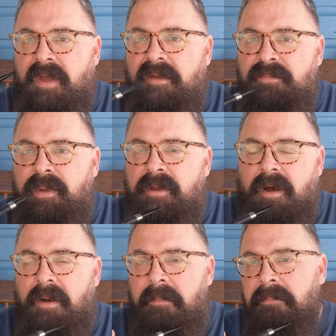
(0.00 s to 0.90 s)
I've
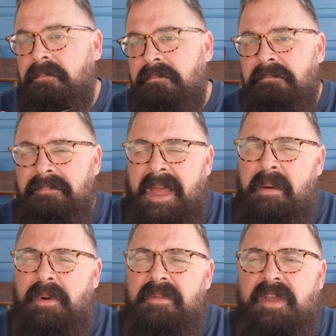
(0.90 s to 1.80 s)
become, I
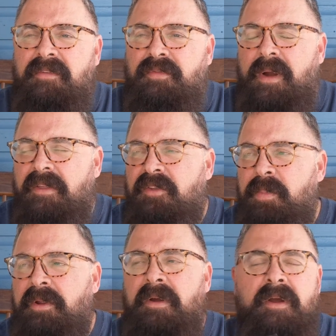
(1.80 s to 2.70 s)
wouldn't say friends,
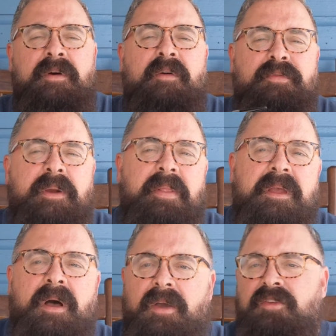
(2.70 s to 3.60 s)
but a
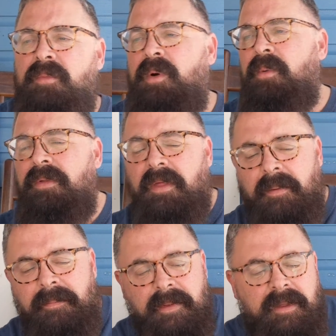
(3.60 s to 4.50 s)
friendly customer with him.